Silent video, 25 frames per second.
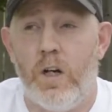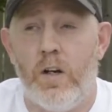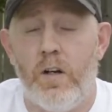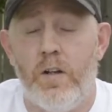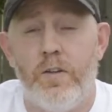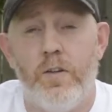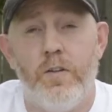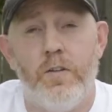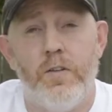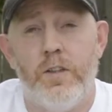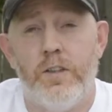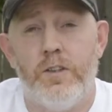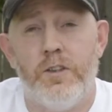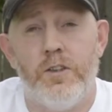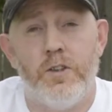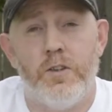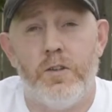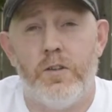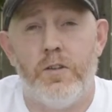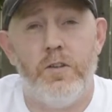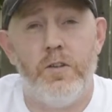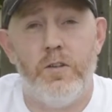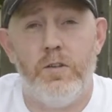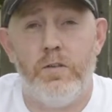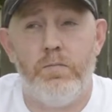other than
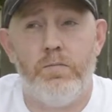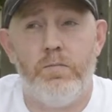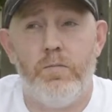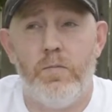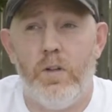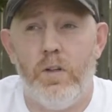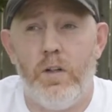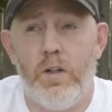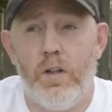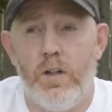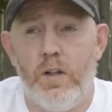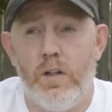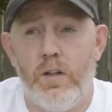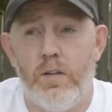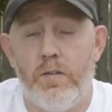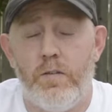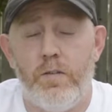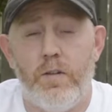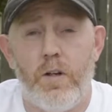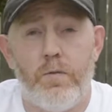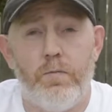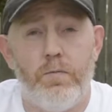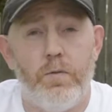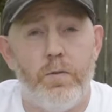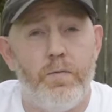just
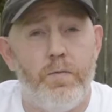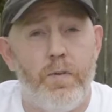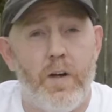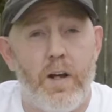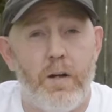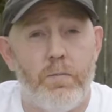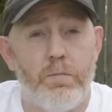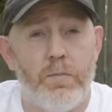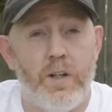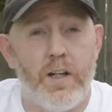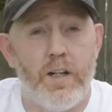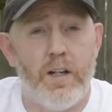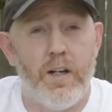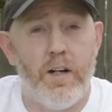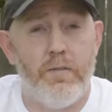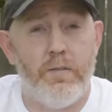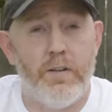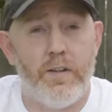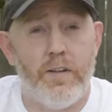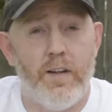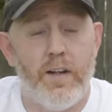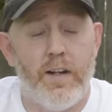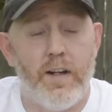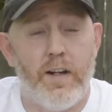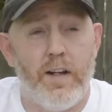stuff with family and
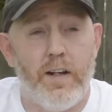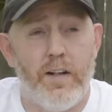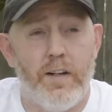everything.